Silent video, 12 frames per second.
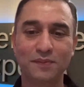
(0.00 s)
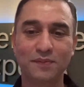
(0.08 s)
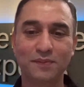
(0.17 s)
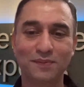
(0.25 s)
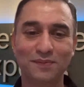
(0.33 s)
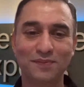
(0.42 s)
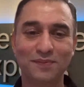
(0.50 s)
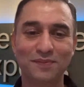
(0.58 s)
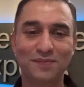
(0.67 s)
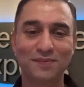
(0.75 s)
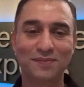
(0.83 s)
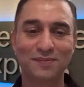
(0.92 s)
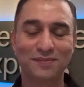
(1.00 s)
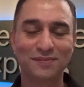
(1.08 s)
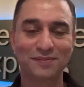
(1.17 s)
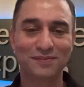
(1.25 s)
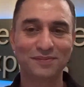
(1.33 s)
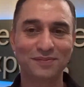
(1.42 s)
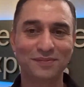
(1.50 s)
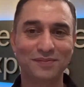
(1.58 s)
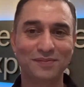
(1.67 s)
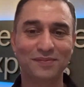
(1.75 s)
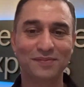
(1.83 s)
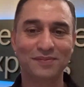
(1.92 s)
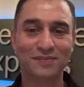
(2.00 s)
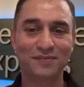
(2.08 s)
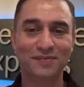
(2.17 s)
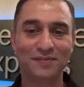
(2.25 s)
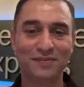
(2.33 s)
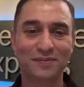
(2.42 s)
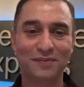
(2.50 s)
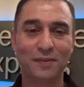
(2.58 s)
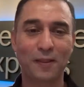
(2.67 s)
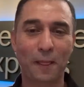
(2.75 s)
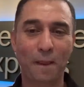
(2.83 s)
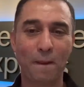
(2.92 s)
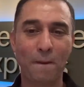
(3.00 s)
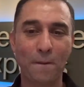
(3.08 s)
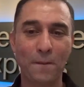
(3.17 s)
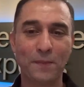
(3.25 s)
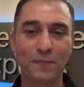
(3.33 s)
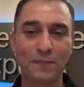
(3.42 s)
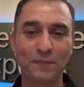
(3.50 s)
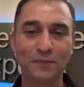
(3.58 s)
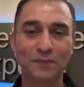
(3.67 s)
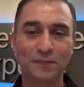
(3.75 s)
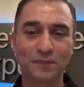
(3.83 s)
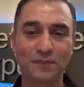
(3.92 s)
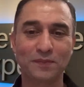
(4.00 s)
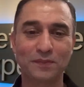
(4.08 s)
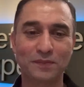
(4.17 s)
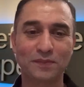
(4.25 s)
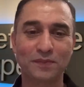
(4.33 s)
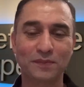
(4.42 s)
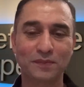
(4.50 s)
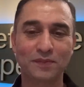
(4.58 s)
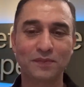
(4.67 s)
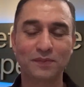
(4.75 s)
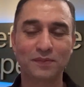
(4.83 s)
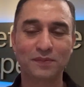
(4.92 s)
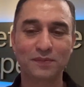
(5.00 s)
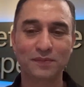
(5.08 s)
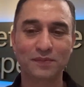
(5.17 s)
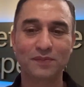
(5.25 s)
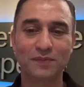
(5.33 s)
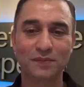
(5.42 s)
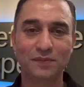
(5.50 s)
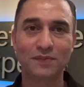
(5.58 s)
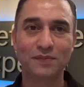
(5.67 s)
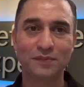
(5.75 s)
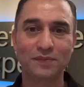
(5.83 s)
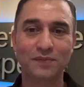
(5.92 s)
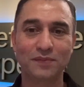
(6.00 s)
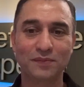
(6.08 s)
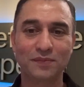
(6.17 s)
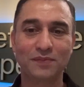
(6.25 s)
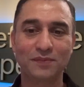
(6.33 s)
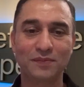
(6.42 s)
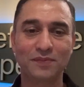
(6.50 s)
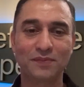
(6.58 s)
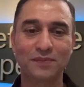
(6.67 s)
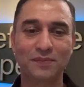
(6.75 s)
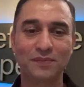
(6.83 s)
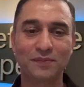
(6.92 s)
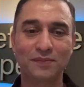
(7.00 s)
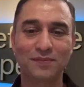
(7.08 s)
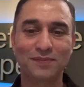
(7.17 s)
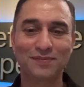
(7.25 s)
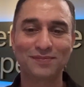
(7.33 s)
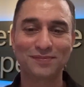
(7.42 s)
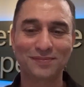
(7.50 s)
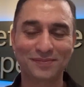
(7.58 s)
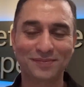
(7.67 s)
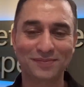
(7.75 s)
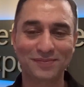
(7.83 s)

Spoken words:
This person isn't speaking.